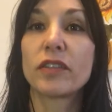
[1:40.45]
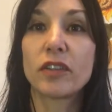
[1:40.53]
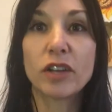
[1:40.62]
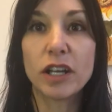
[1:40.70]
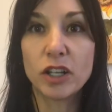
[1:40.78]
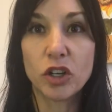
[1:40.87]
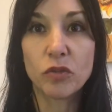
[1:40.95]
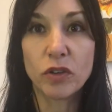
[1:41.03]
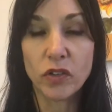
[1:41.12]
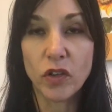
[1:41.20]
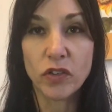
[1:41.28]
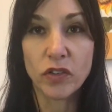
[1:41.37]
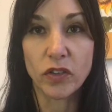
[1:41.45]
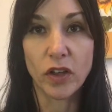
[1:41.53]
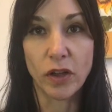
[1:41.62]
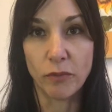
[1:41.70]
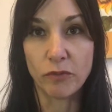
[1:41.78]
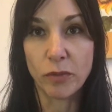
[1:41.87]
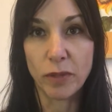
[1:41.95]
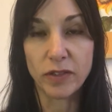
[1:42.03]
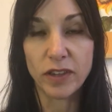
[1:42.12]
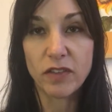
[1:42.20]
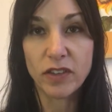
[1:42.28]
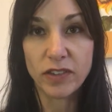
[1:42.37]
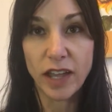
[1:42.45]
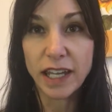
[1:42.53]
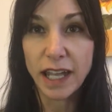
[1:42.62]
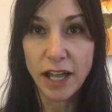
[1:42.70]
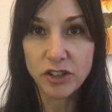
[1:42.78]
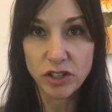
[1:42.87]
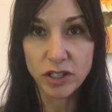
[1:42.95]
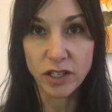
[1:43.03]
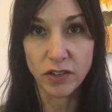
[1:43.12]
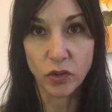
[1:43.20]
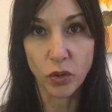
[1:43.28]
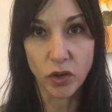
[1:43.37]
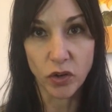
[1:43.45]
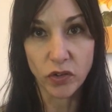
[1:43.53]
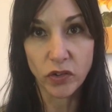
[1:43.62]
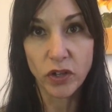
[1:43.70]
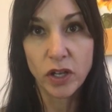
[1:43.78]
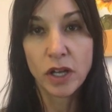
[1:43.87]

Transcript: They're getting good results from this, even psychiatric disorders